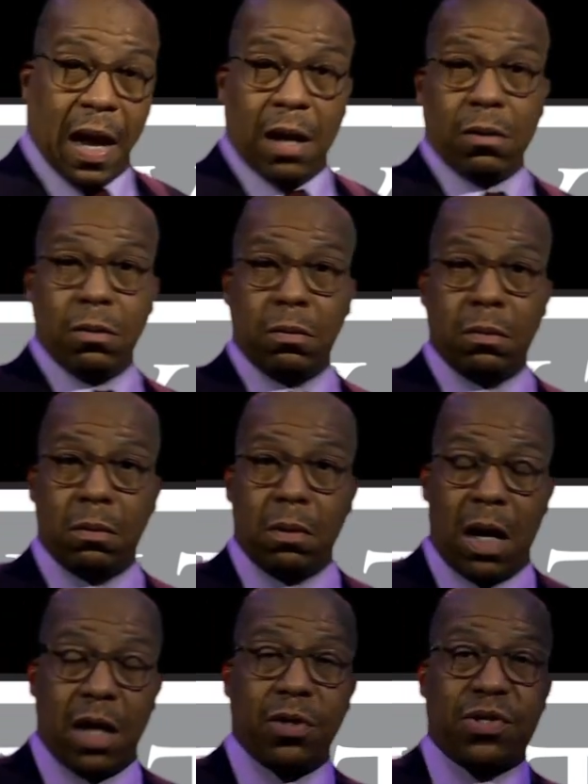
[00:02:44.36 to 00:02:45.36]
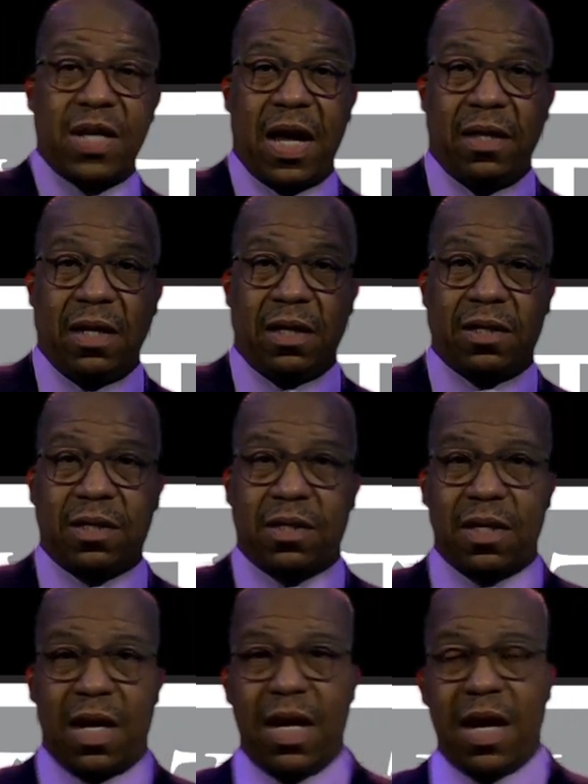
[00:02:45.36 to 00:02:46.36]
Now, understand
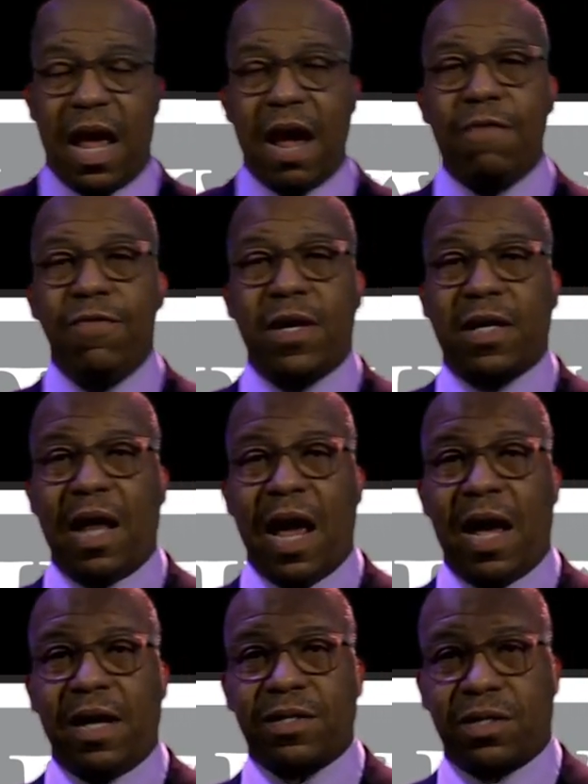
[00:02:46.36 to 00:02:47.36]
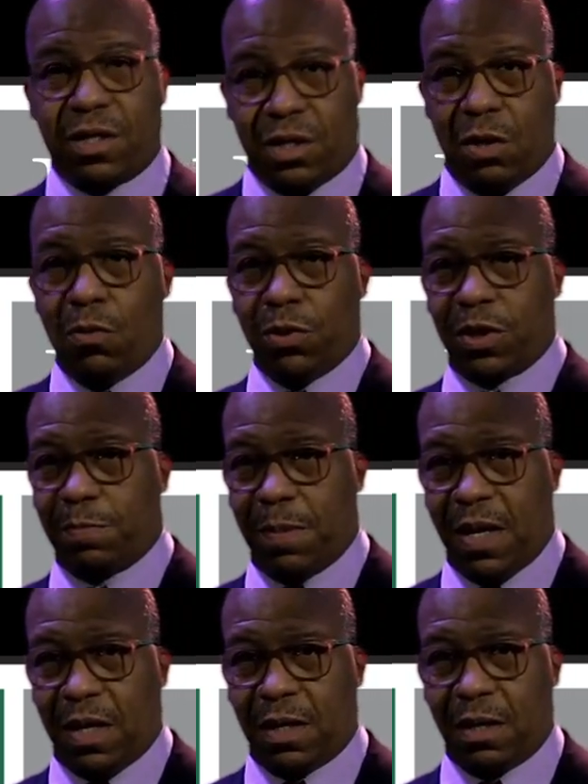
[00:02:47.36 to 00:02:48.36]
this. In every class, you will
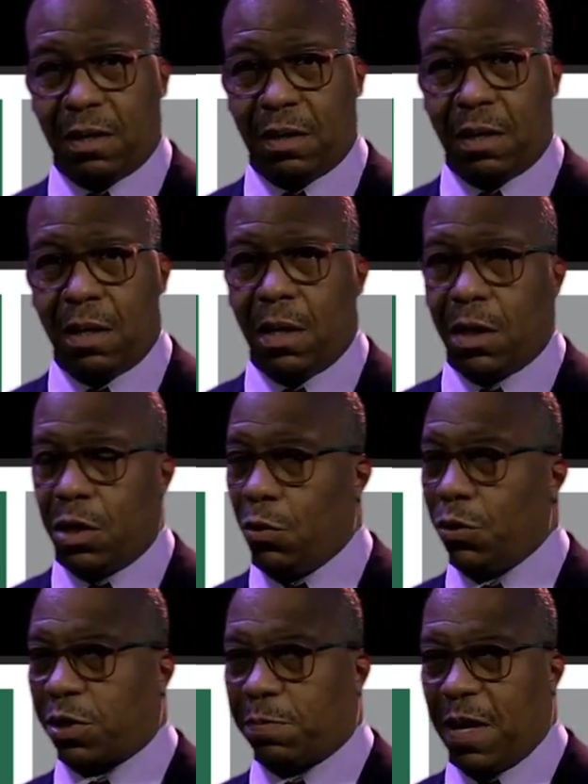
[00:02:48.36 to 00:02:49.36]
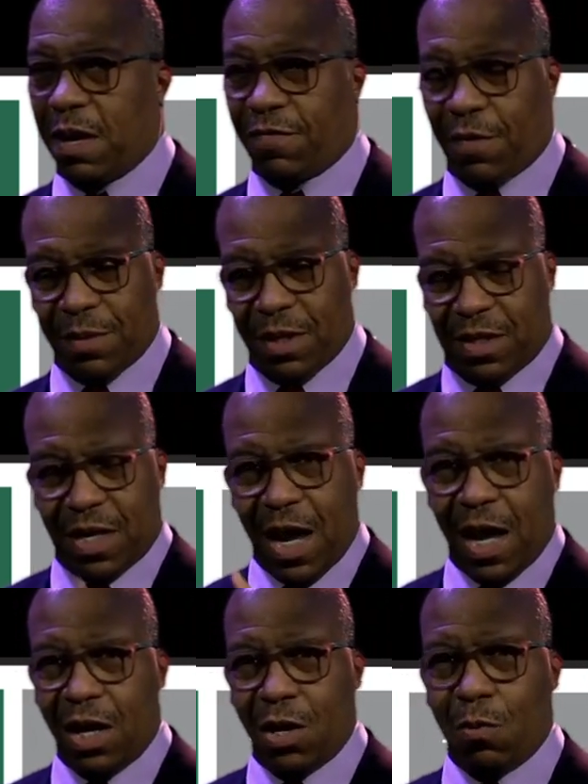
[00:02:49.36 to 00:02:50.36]
speak. You will speak from the
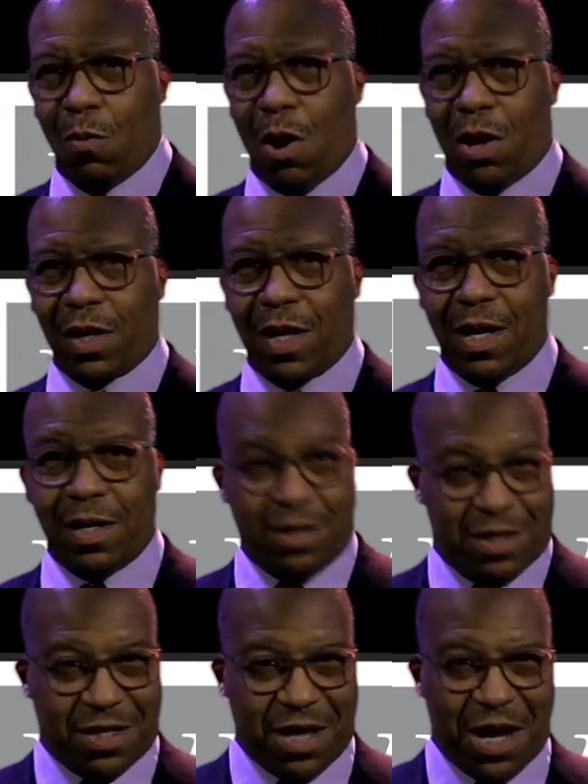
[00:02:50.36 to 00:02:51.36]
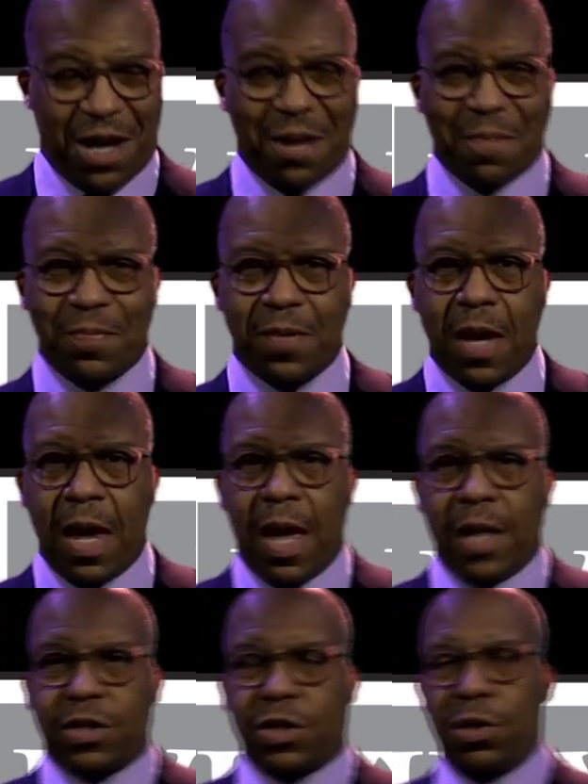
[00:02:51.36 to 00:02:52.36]
day you walk in today
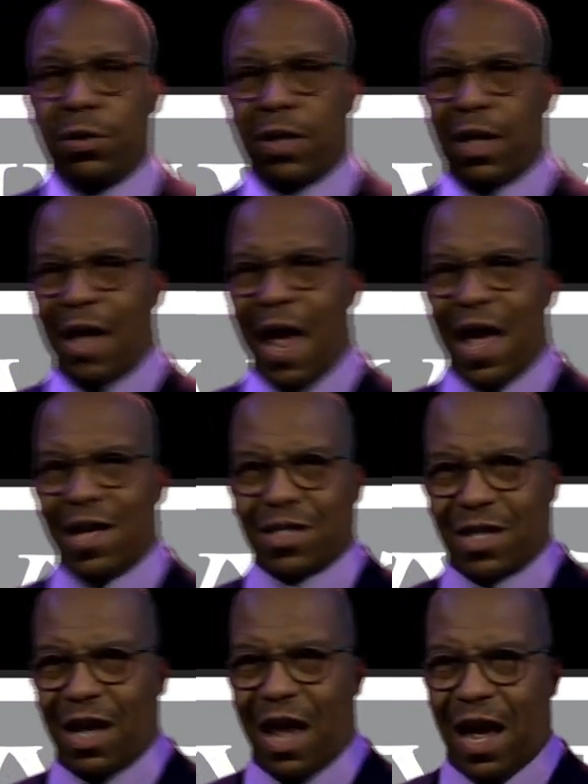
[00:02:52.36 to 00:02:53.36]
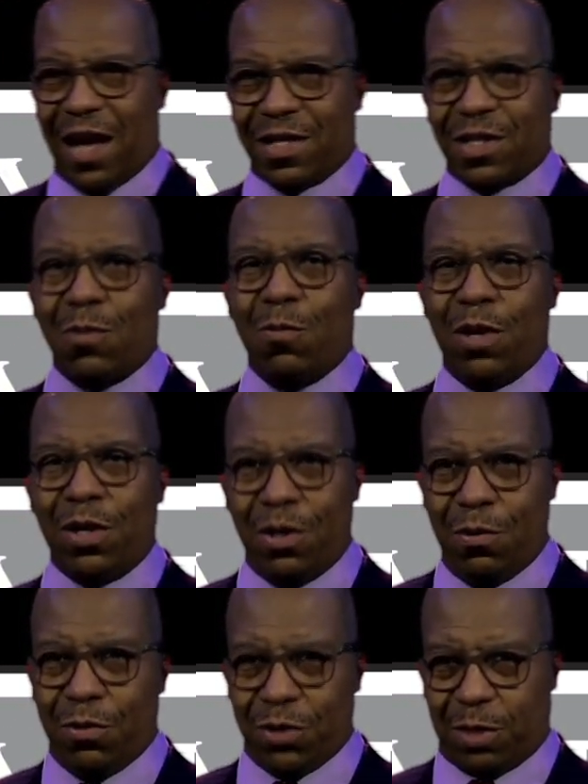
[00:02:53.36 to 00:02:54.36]
till the last class where
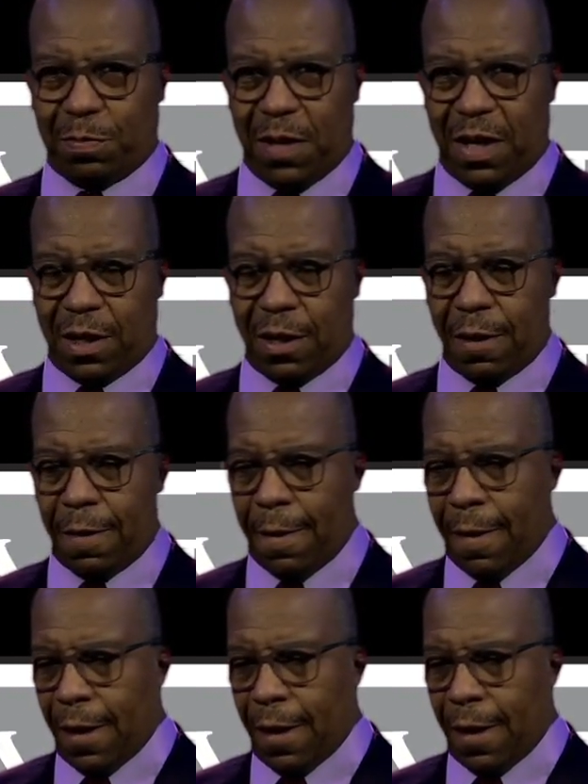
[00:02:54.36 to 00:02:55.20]
you will speak